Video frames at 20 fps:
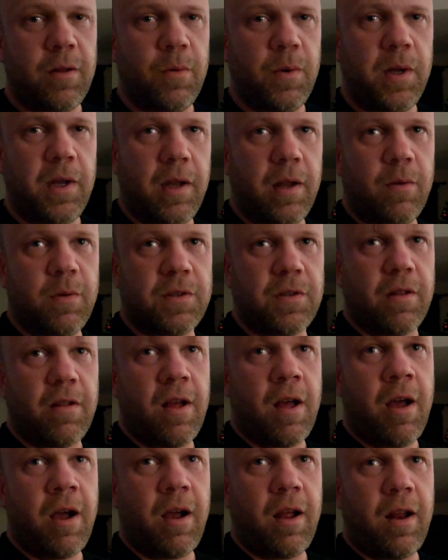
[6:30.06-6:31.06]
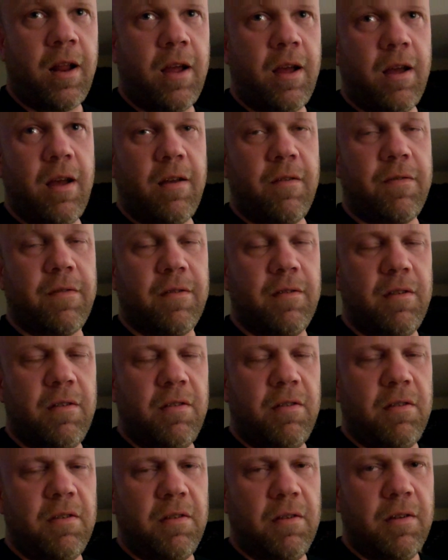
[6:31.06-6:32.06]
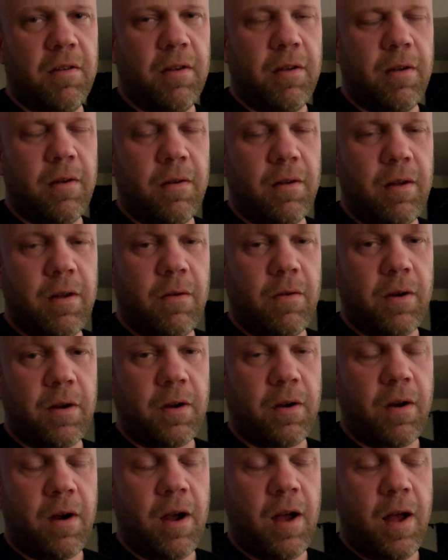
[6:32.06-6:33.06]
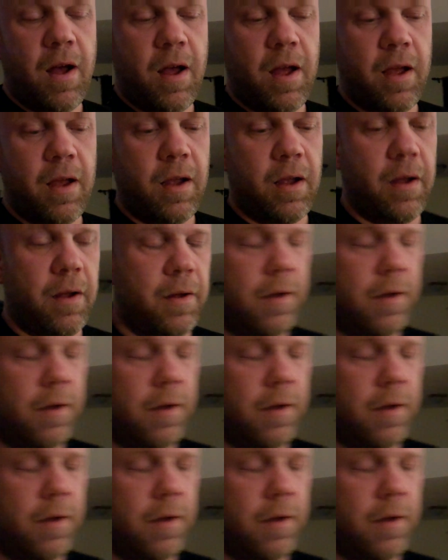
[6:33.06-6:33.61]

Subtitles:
The weekend wasn't long enough. I want to cry.